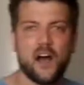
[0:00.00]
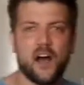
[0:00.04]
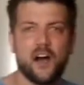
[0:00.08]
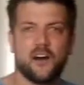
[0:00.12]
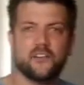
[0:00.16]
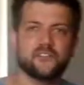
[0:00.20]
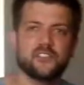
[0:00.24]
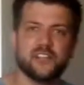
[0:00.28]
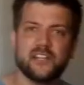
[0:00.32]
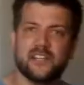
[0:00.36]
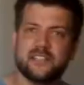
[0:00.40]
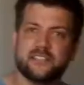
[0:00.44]

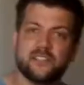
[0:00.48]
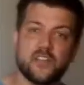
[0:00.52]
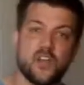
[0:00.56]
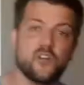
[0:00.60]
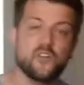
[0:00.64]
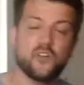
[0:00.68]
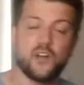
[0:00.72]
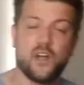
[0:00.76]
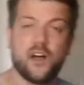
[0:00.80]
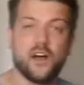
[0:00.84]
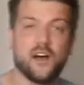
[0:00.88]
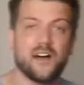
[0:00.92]
after his
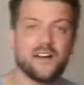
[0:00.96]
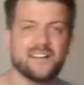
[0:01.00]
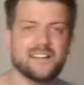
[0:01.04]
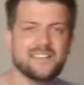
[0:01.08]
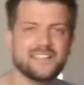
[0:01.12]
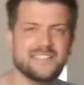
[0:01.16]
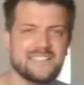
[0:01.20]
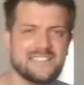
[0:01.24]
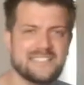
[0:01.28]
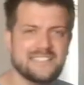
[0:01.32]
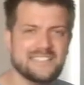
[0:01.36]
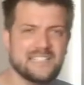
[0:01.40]
own heart,
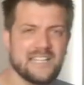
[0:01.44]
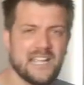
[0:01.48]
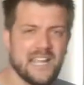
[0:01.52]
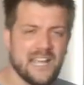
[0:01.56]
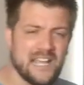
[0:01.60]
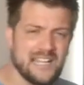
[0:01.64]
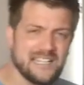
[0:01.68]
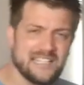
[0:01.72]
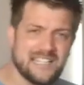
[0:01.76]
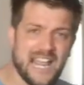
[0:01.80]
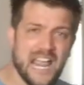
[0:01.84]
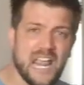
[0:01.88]

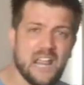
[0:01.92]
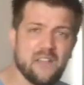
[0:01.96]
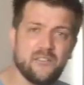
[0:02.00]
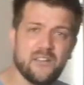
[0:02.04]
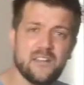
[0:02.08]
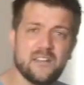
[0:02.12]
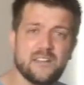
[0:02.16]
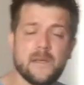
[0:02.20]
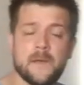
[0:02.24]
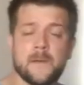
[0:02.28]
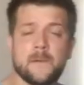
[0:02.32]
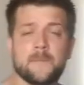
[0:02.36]

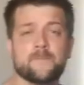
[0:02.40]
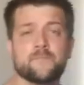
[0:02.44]
David.